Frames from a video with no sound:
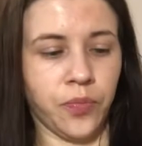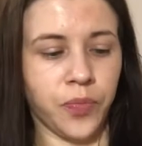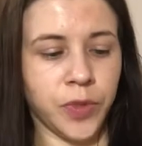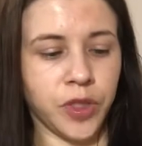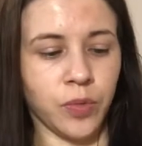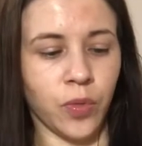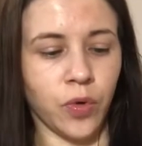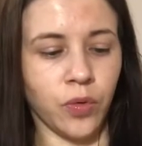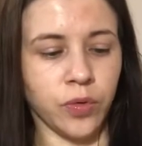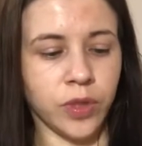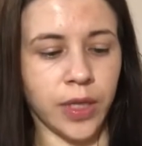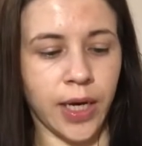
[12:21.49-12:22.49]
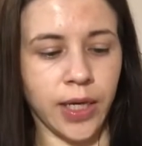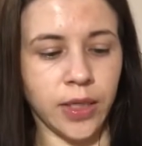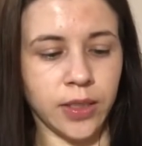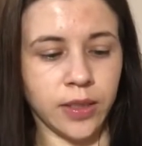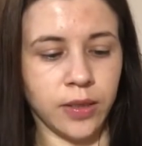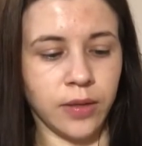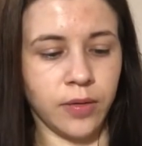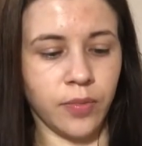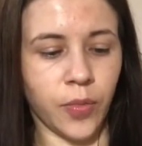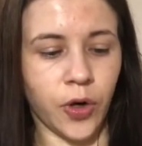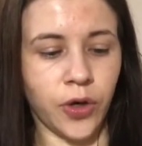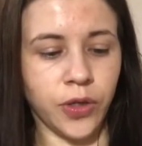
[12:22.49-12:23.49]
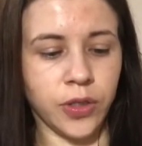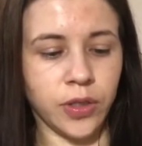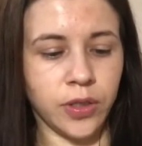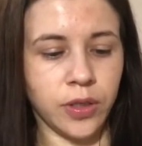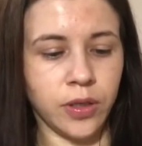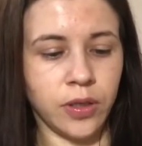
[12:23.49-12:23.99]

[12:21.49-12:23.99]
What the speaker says: small size birds.